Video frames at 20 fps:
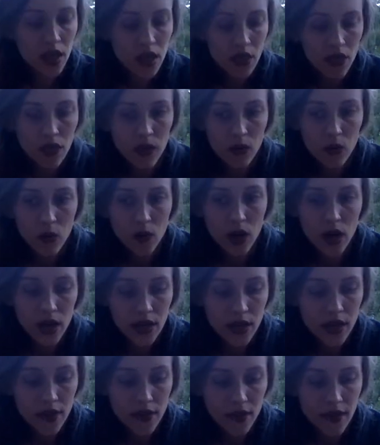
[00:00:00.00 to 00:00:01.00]
the one
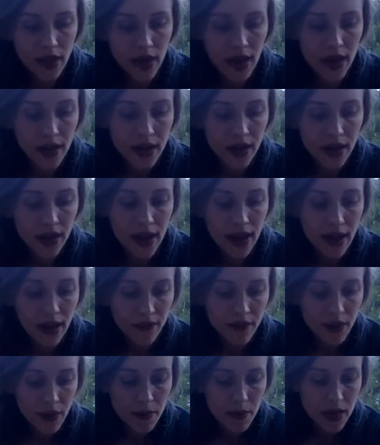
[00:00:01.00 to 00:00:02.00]
that I have
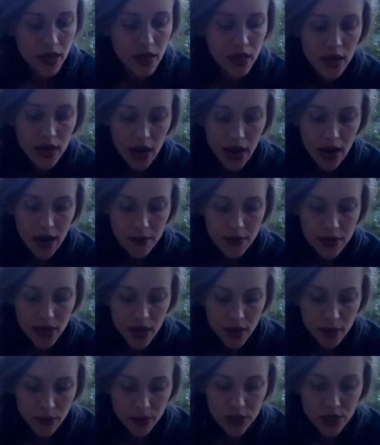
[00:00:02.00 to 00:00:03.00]
them in. I would not
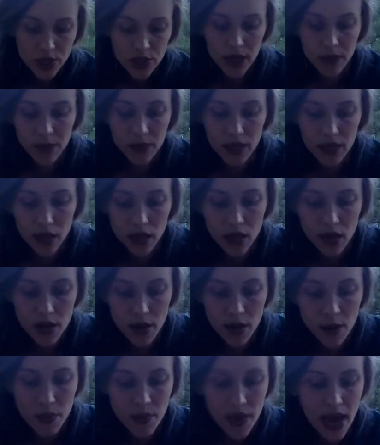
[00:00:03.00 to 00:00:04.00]
appreciate being
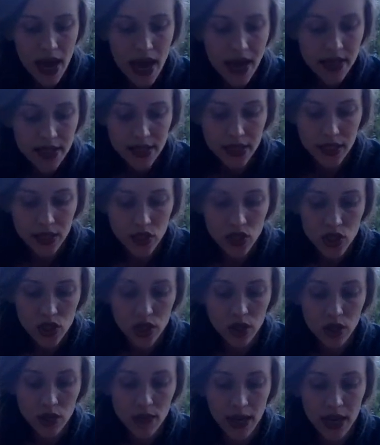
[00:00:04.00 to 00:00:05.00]
packed
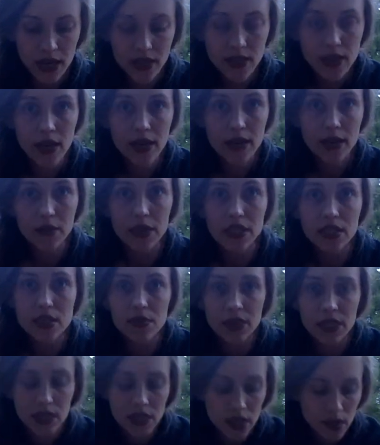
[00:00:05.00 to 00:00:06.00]
into a tight, meant to
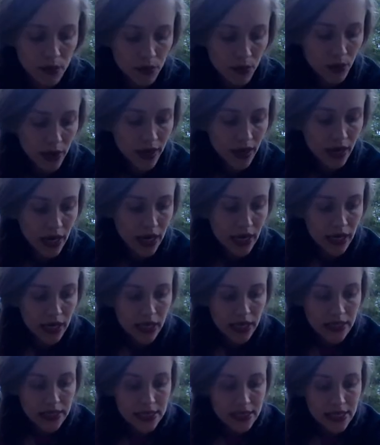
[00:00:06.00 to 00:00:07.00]
be temporary
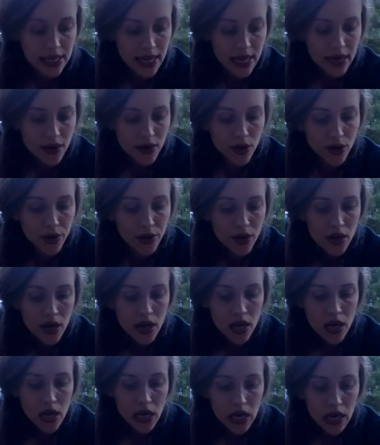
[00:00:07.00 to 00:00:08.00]
container
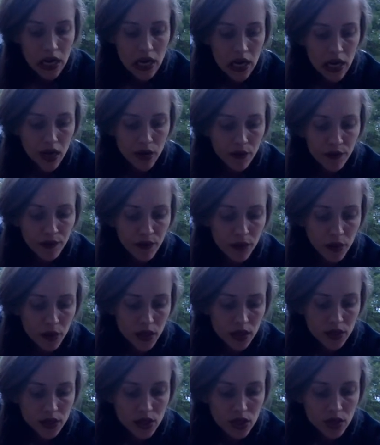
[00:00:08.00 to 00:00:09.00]

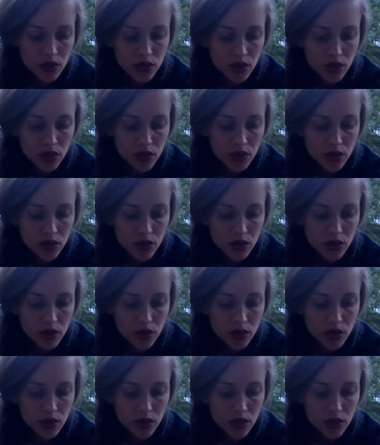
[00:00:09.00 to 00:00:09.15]
for too